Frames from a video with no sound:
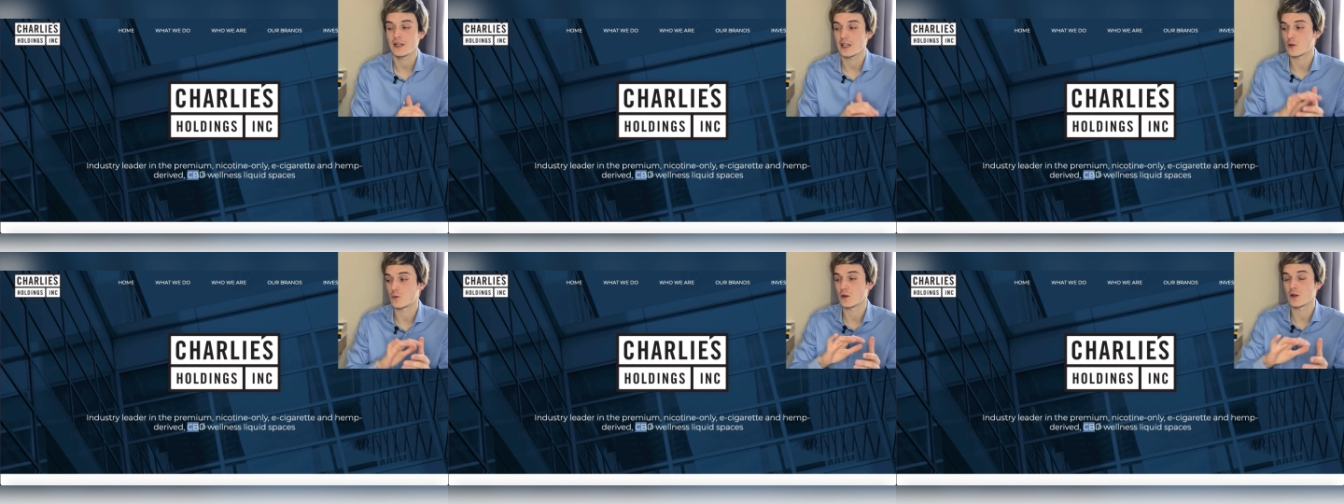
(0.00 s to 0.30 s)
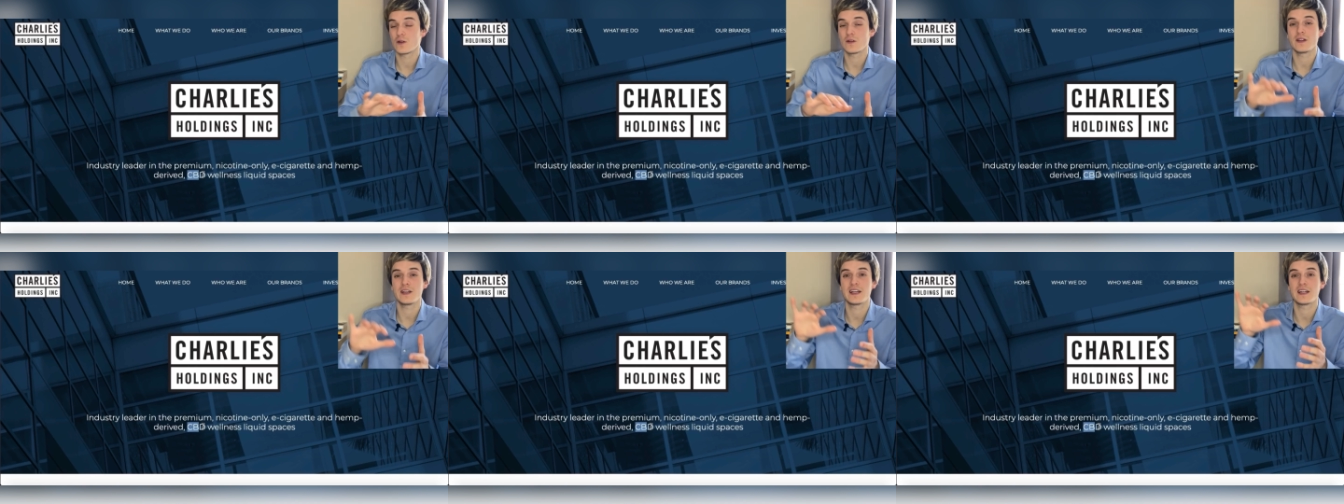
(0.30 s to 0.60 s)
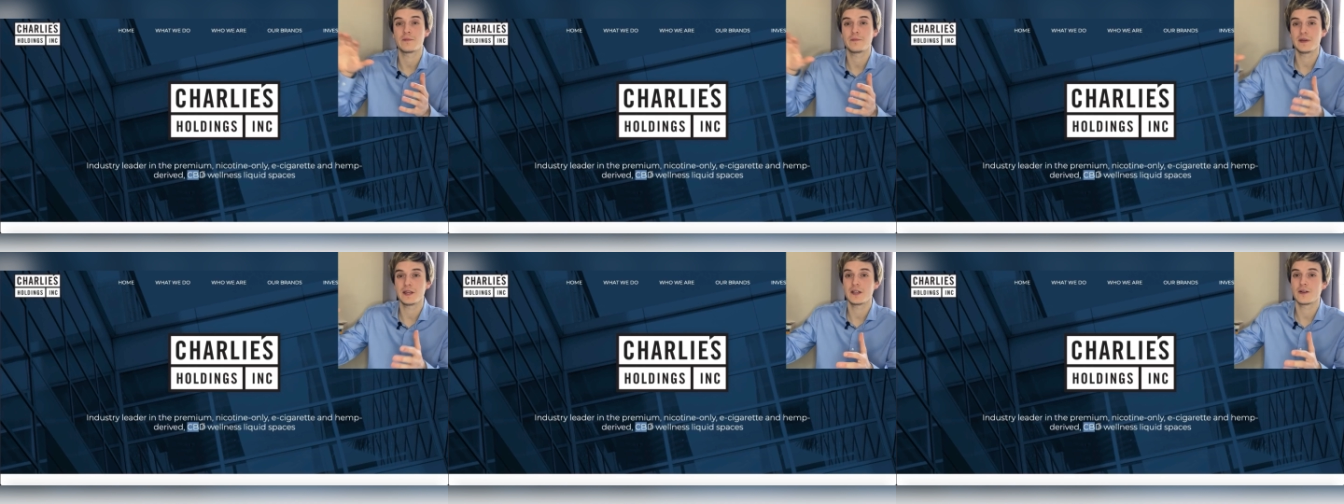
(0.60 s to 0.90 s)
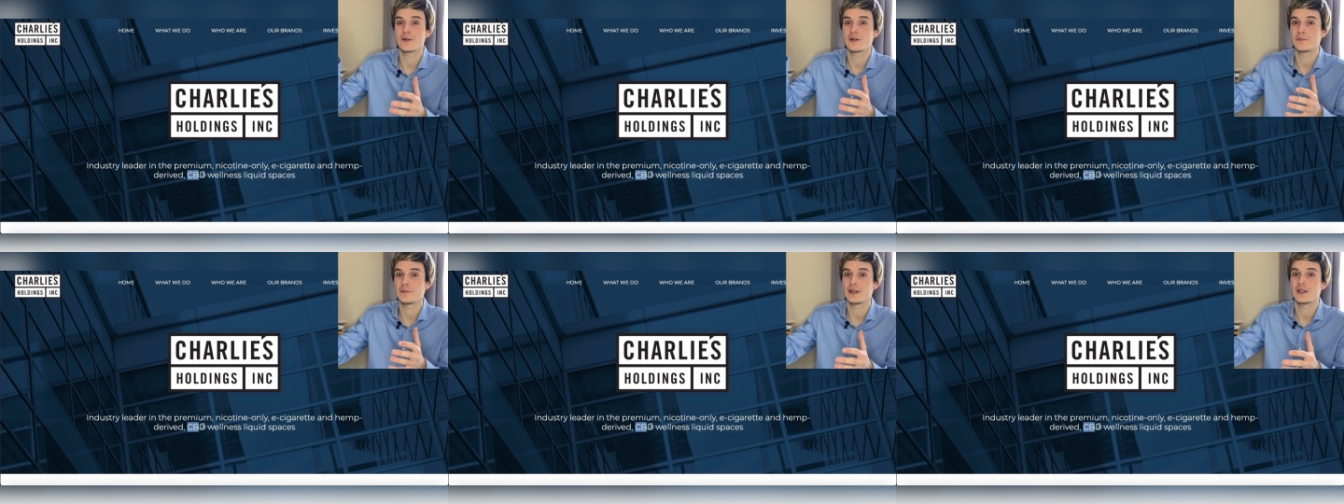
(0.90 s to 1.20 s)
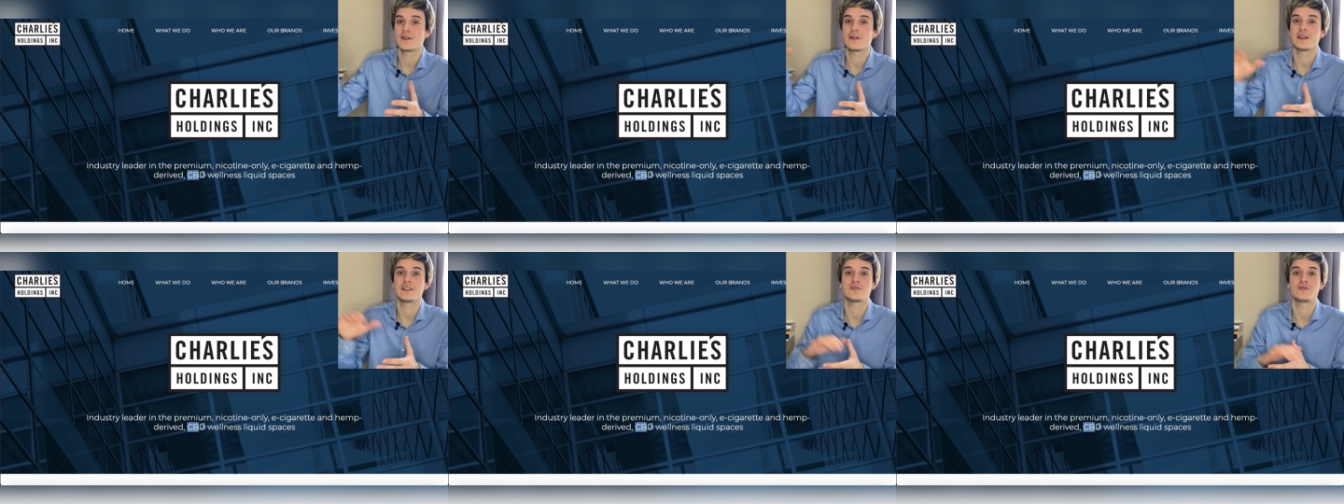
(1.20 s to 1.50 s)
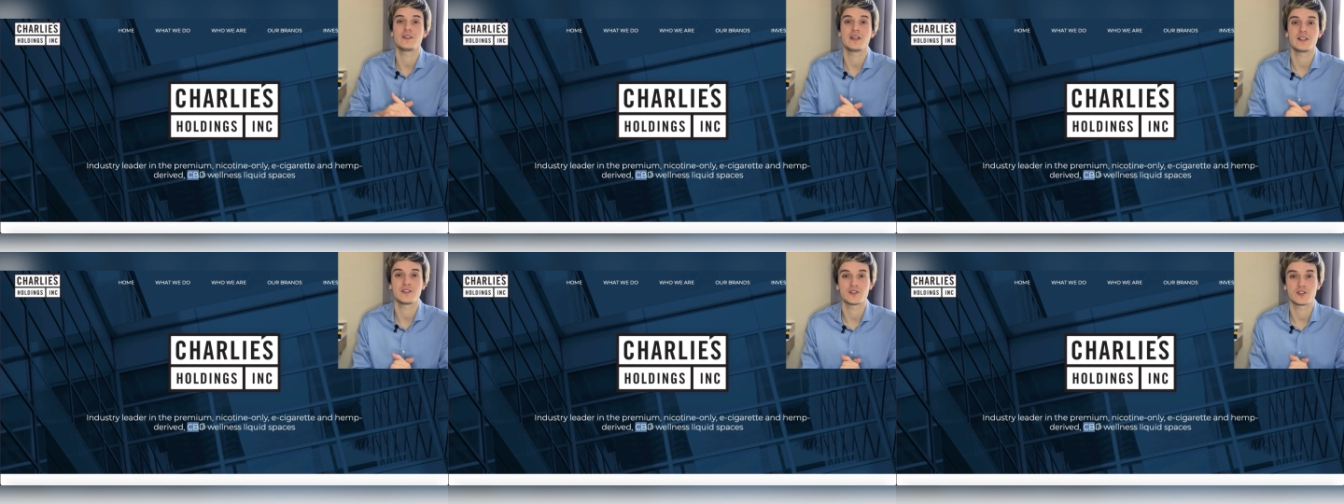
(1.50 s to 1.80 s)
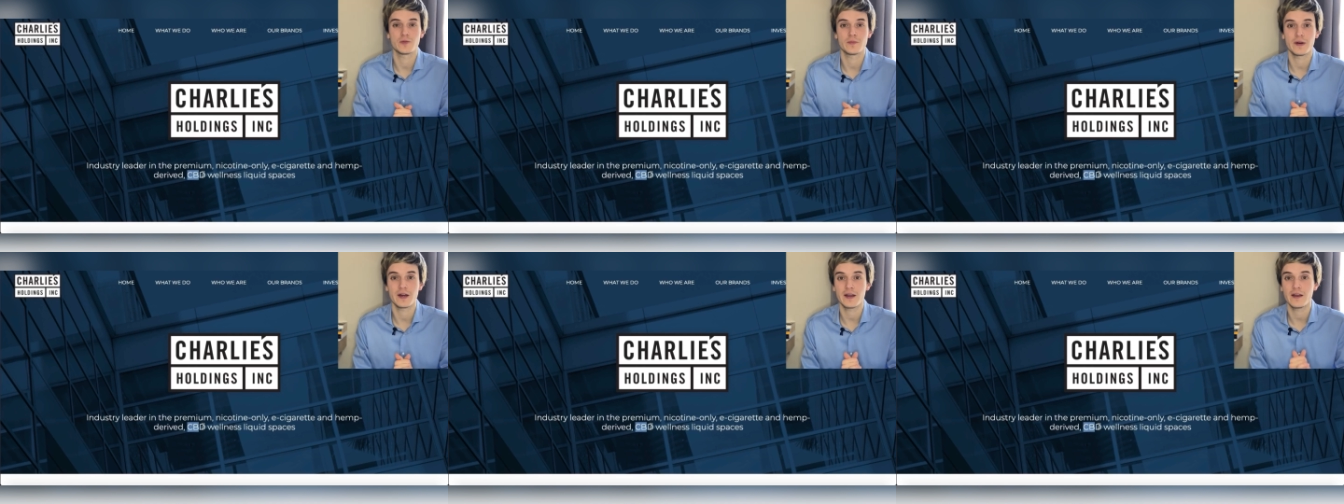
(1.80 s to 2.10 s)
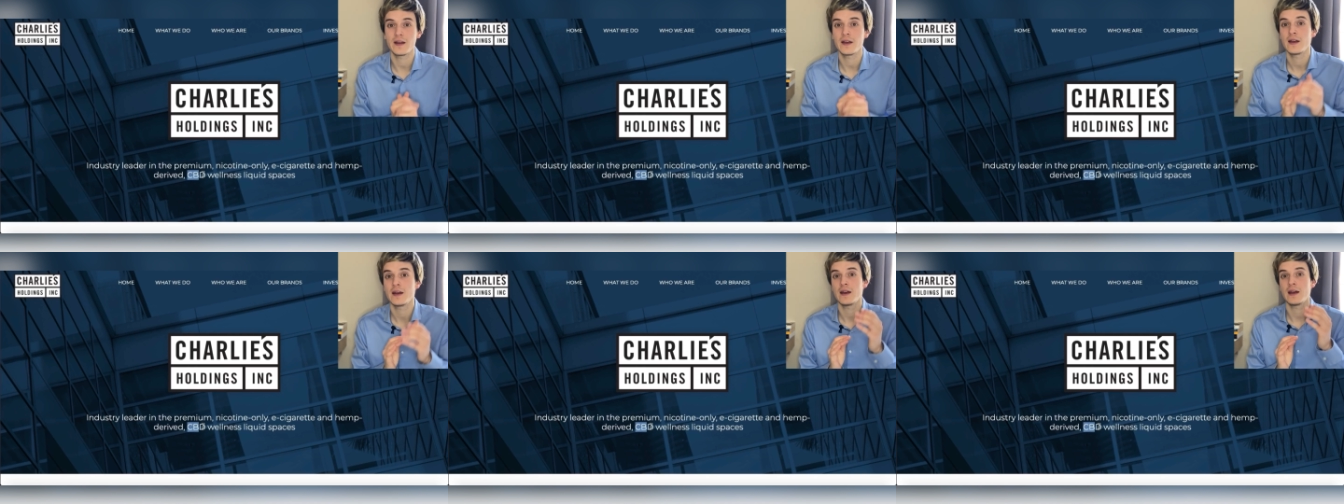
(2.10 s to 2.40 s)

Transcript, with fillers: It will only get bigger and bigger as the years go by,